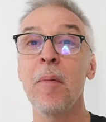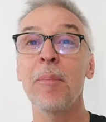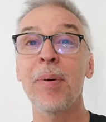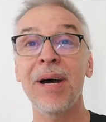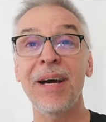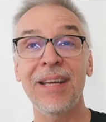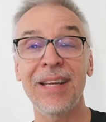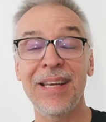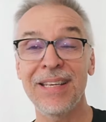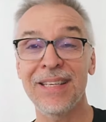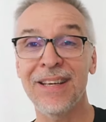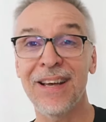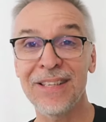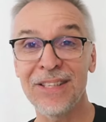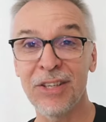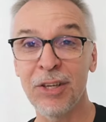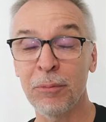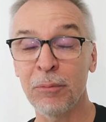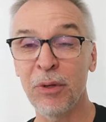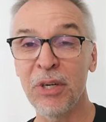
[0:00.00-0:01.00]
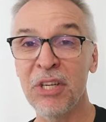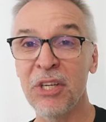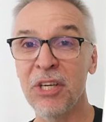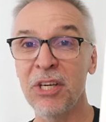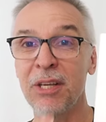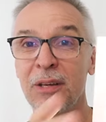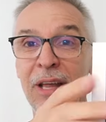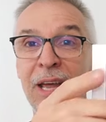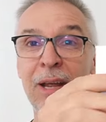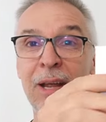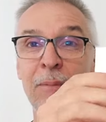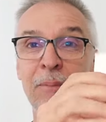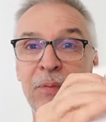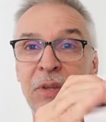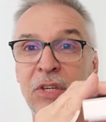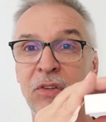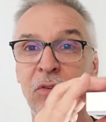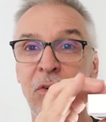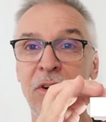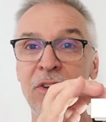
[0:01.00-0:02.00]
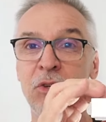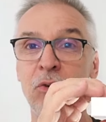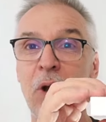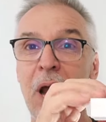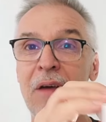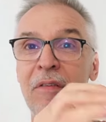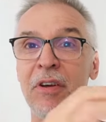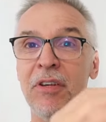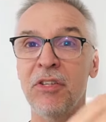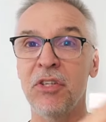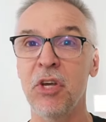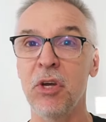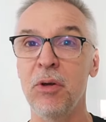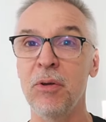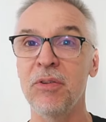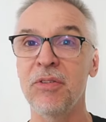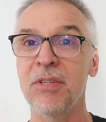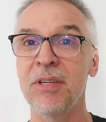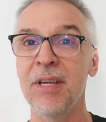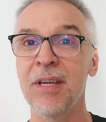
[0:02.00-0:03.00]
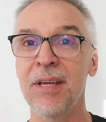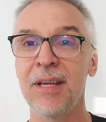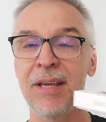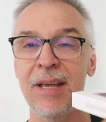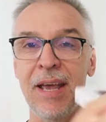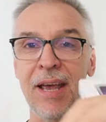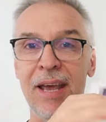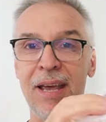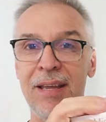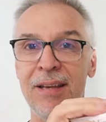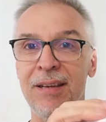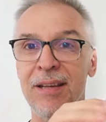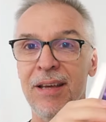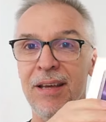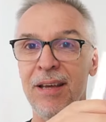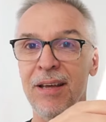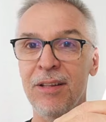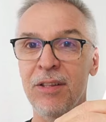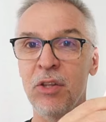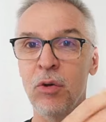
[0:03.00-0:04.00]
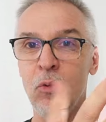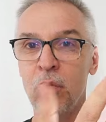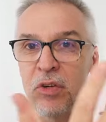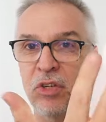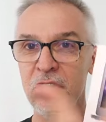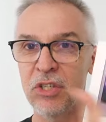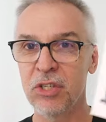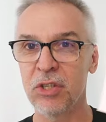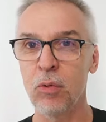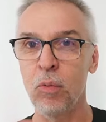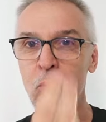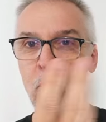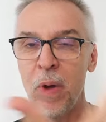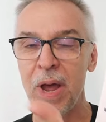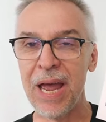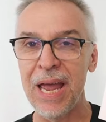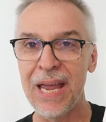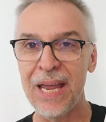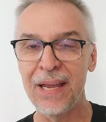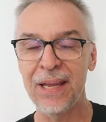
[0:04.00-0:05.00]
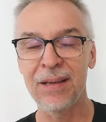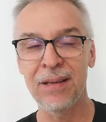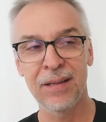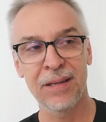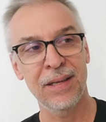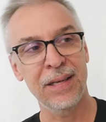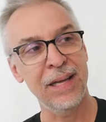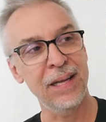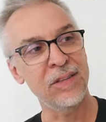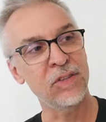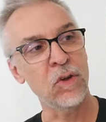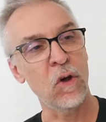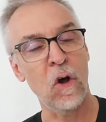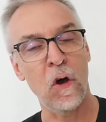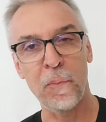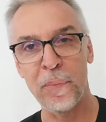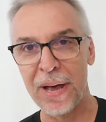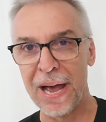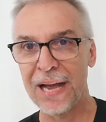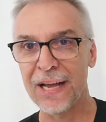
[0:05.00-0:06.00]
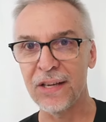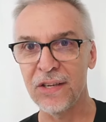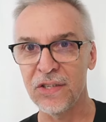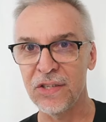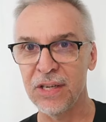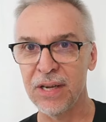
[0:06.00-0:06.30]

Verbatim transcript: But it does look pretty good, like as far as graphics goes, and uh, the, just the way it's all packaged.